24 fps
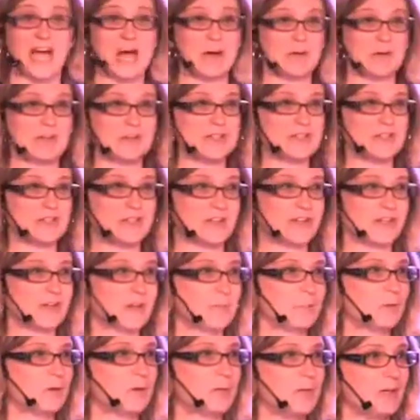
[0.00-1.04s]
Howard
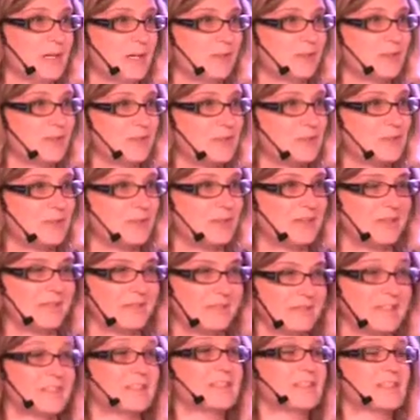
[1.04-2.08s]
Stern premiered this week
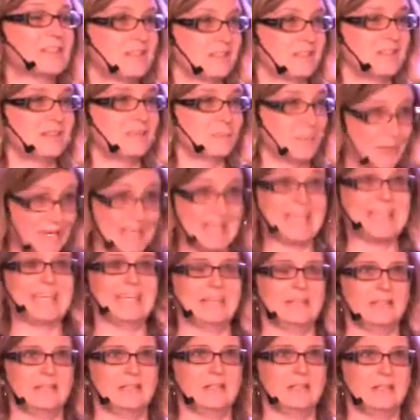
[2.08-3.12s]

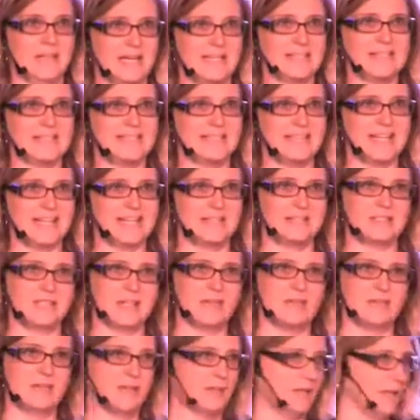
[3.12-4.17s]
in
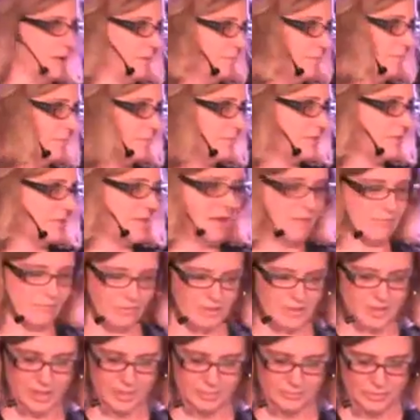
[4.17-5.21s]
1997, and I did that for
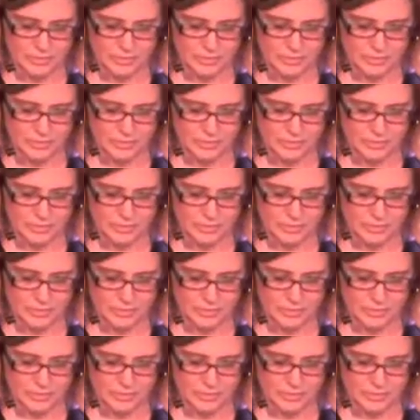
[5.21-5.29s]
Kelly